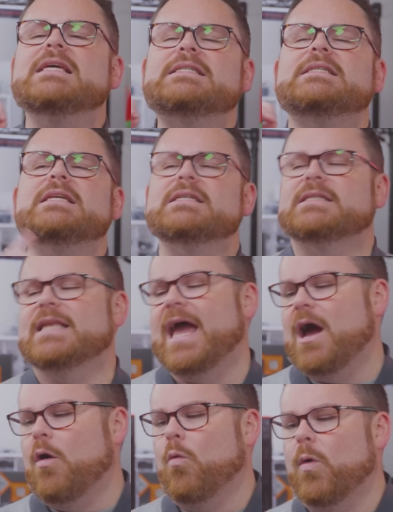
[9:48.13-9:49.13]
This is
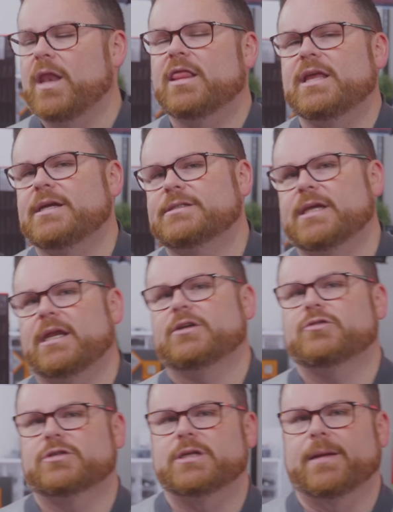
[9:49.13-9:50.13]
now when things get
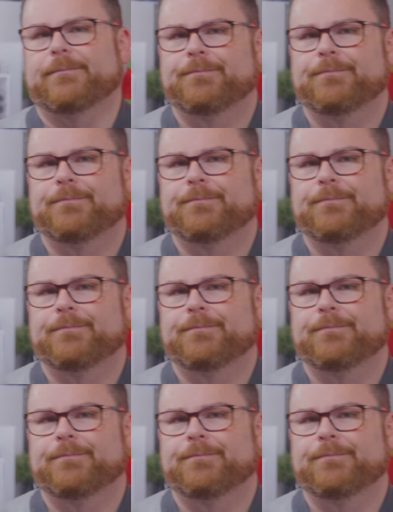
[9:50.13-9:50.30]
interesting.